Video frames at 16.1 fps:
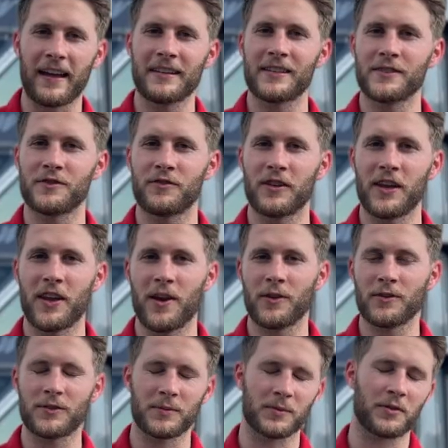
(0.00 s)
like this
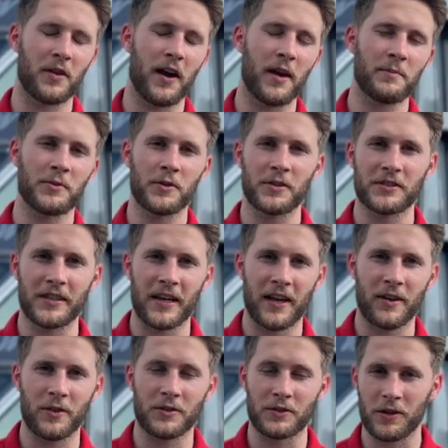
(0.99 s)
video, subscribe to our
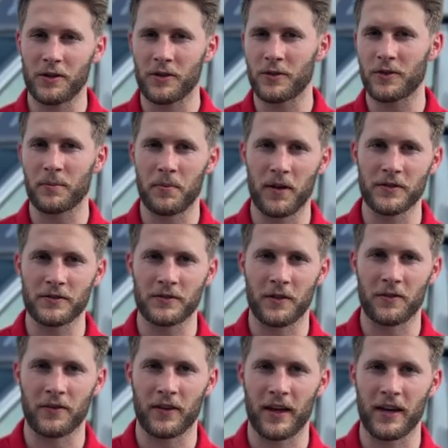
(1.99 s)
channel, and turn on your post
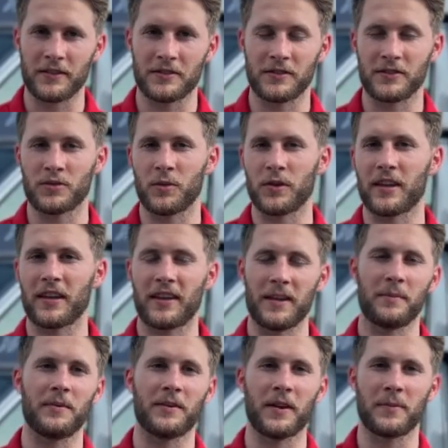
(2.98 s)
notifications so we can
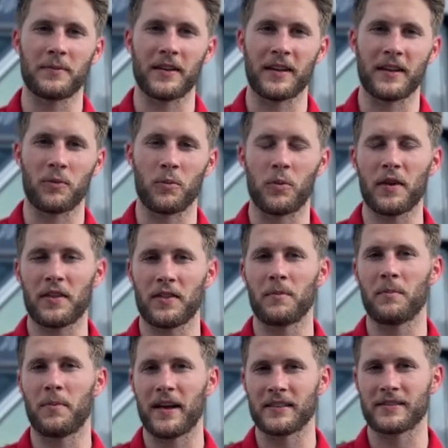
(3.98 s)
keep you updated
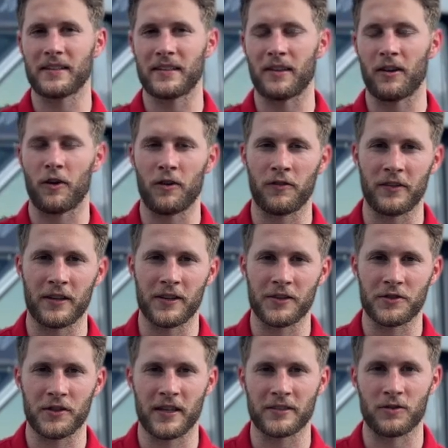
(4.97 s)
with the best that the RV
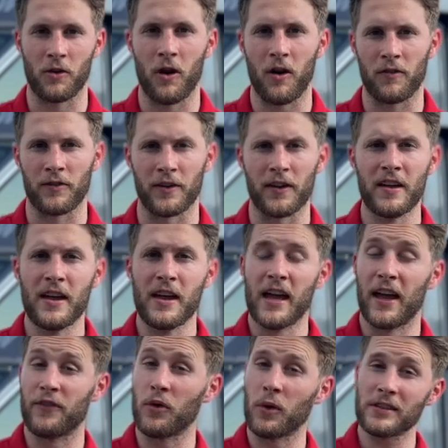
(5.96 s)
industry has to offer.
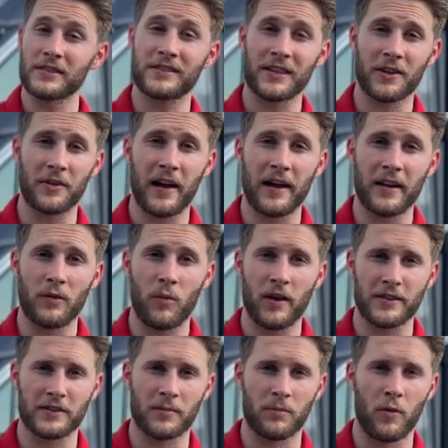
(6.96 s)
If you want to stick around and
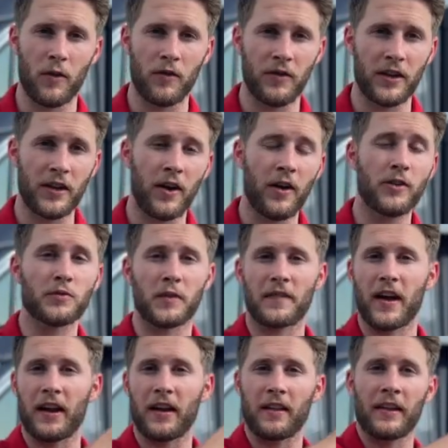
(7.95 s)
watch some more videos,
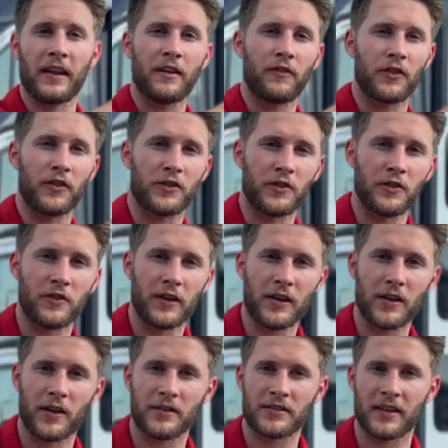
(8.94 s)
we've got a link for two
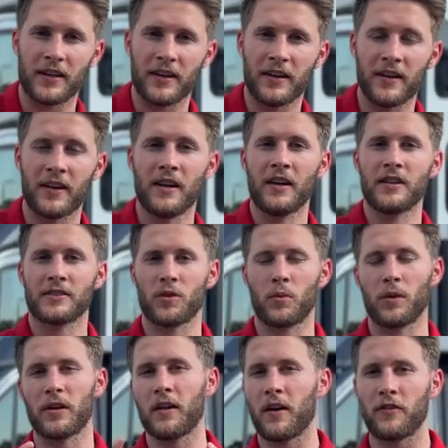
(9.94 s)
videos here.
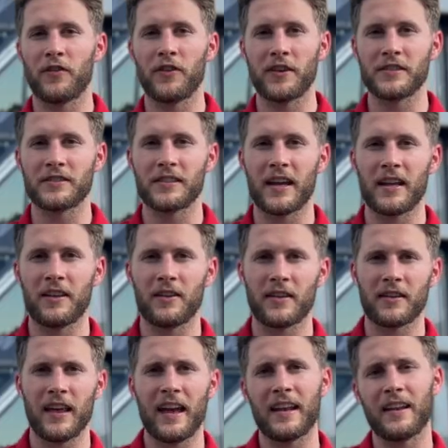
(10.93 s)
So we'd love for you to stay and
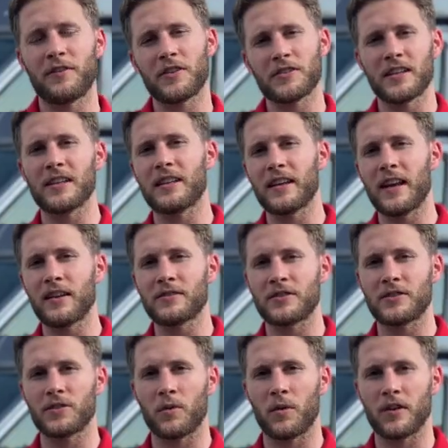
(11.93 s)
look at that. And if there's anything
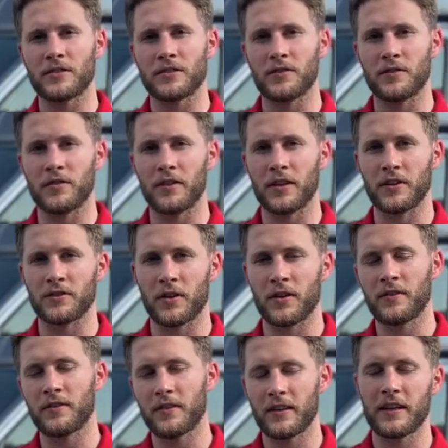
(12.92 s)
else that you want us to do videos
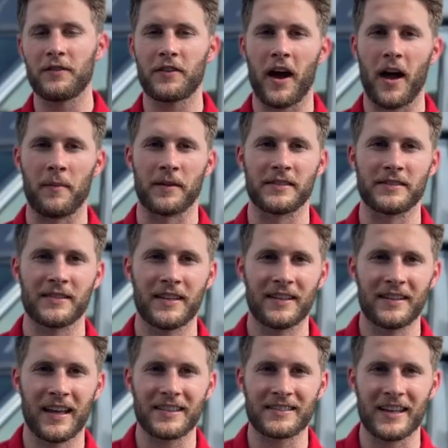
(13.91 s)
on, leave comments.
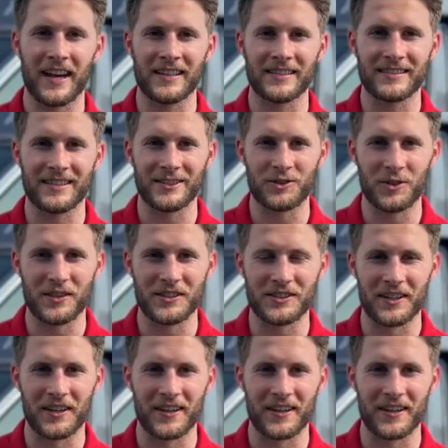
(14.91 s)
Thanks, guys. Enjoy the